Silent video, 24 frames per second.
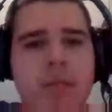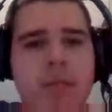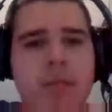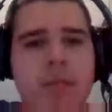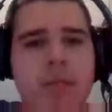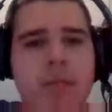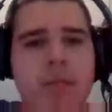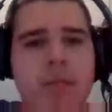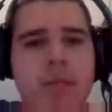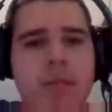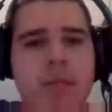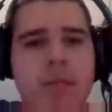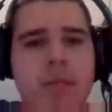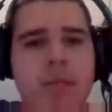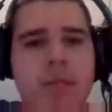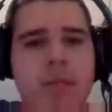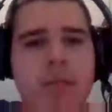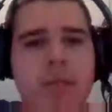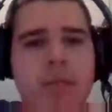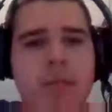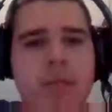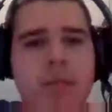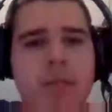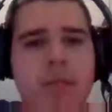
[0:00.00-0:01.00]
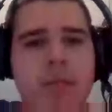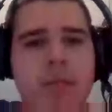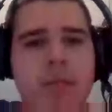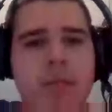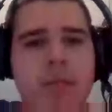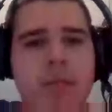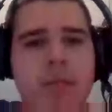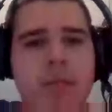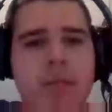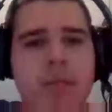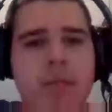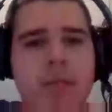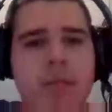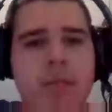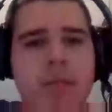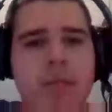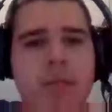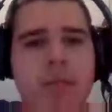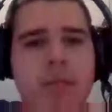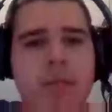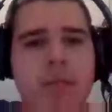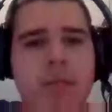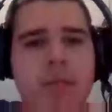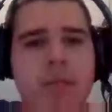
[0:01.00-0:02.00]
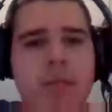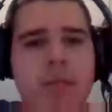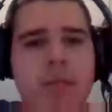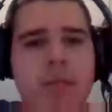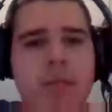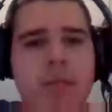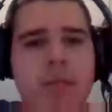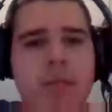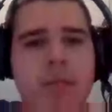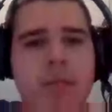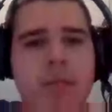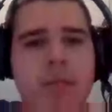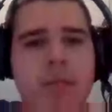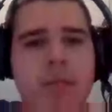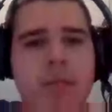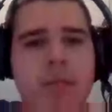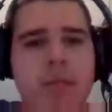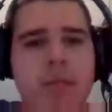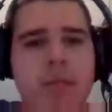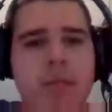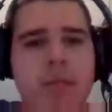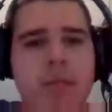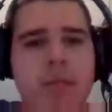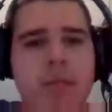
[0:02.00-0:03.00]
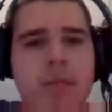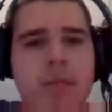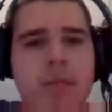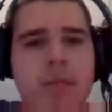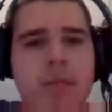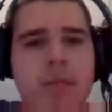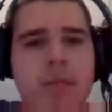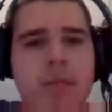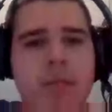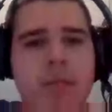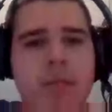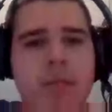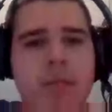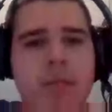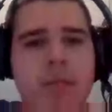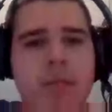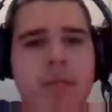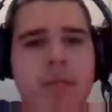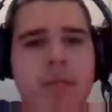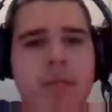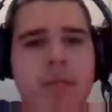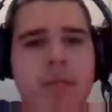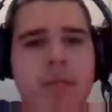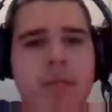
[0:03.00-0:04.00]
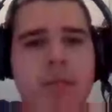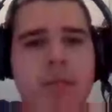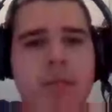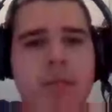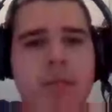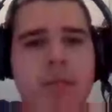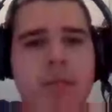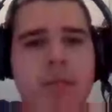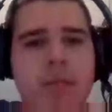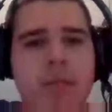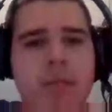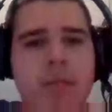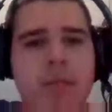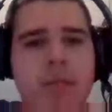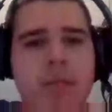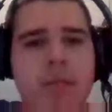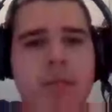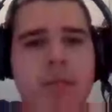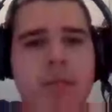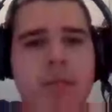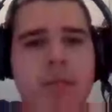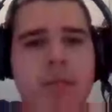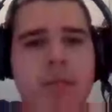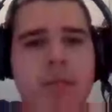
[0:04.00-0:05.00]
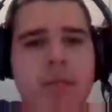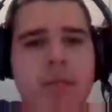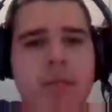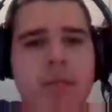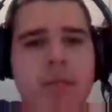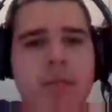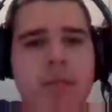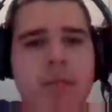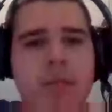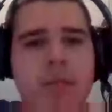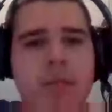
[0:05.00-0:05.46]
The face doesn't move, so there is nothing to read.